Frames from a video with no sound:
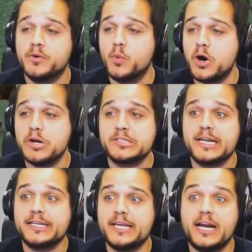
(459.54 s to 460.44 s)
your
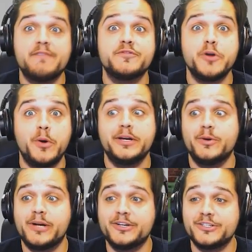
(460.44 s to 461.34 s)
words like that. I have no
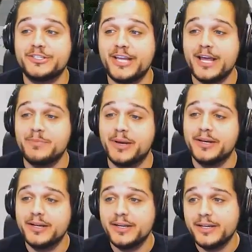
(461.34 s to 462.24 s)
idea what I just said,
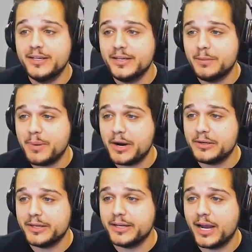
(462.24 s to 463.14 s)
but
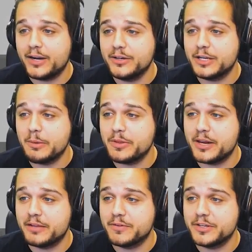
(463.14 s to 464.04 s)
apparently I couldn't come up
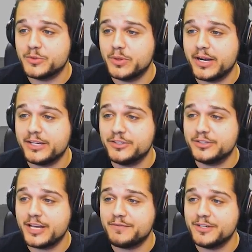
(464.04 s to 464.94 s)
with anything for this one. I guess
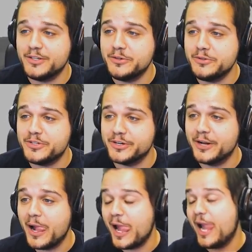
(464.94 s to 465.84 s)
you'll just have to use your